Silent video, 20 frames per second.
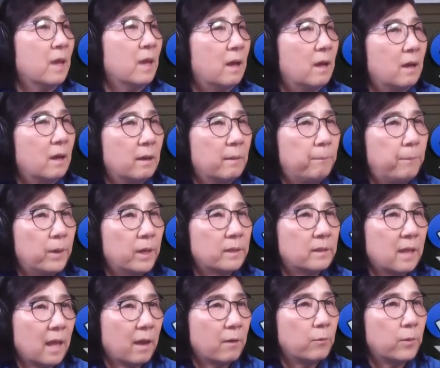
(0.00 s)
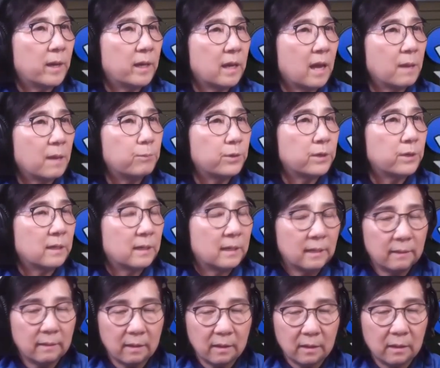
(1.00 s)
But that one, I put it
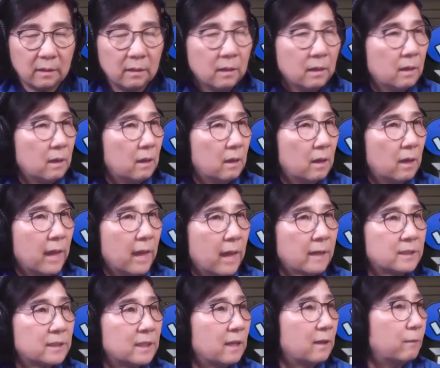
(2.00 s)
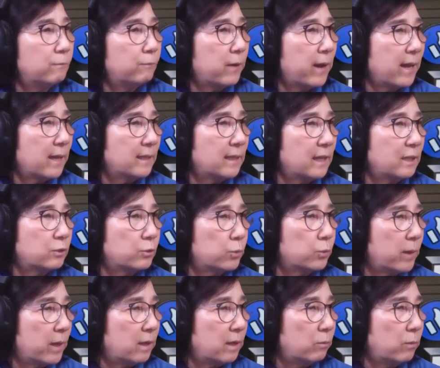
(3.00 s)
in the Excel file as
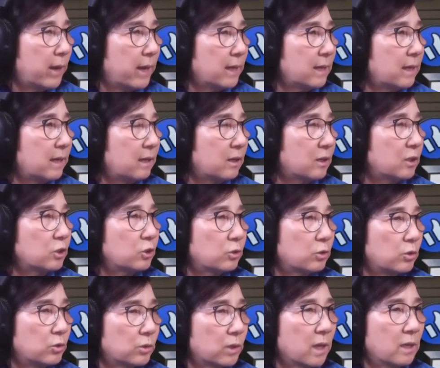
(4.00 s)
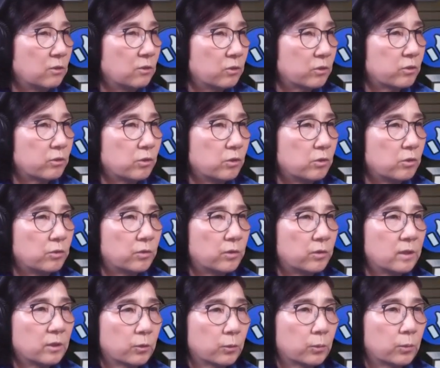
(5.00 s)
well right here. So you can just use
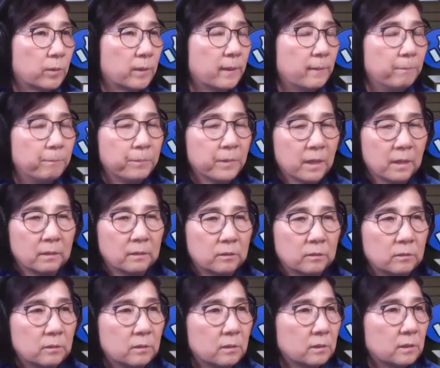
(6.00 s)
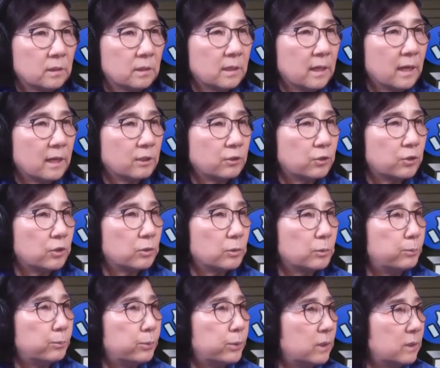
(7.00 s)
this one. So see, as you
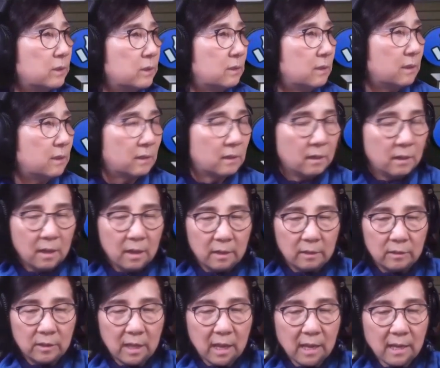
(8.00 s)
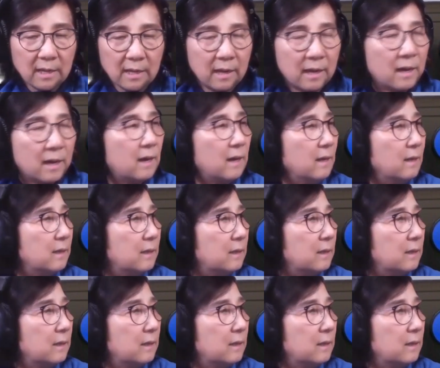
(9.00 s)
put the data